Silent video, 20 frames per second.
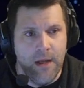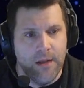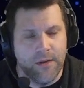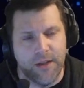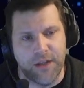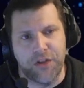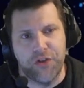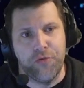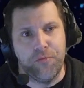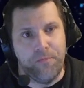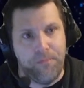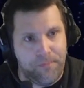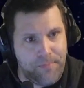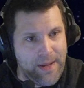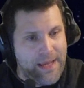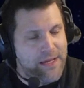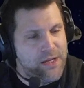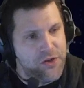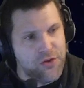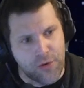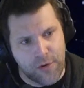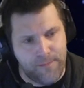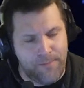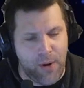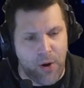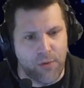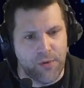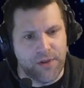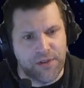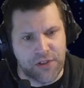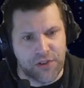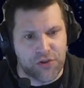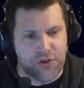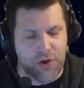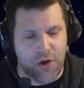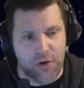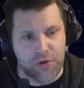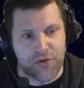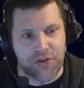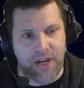Like you bait your opponent to
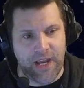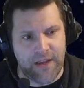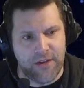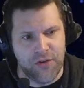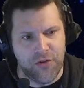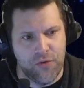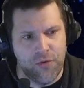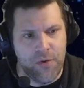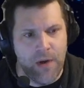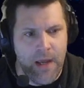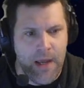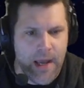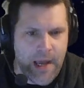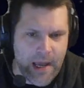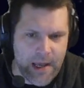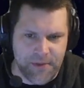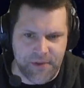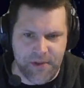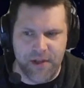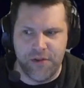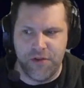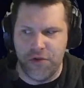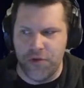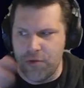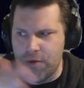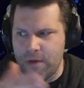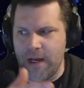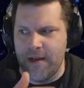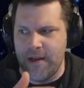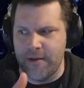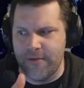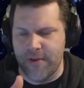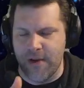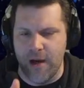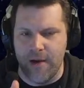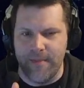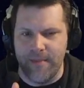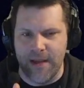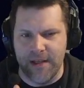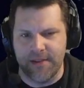charge at you, and then you kind of
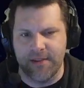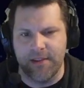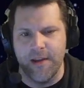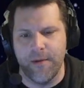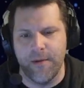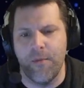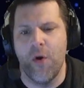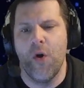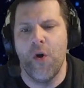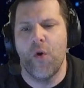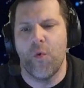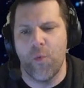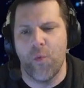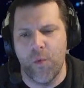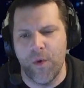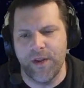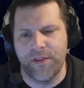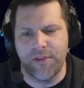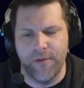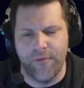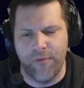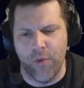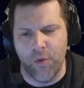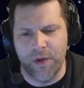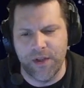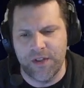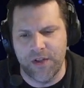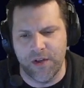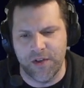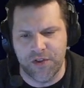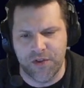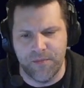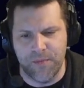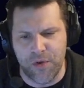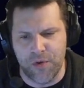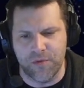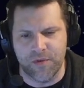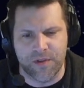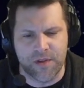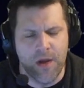come hit them with the Void Touch
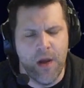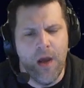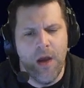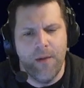Mutants.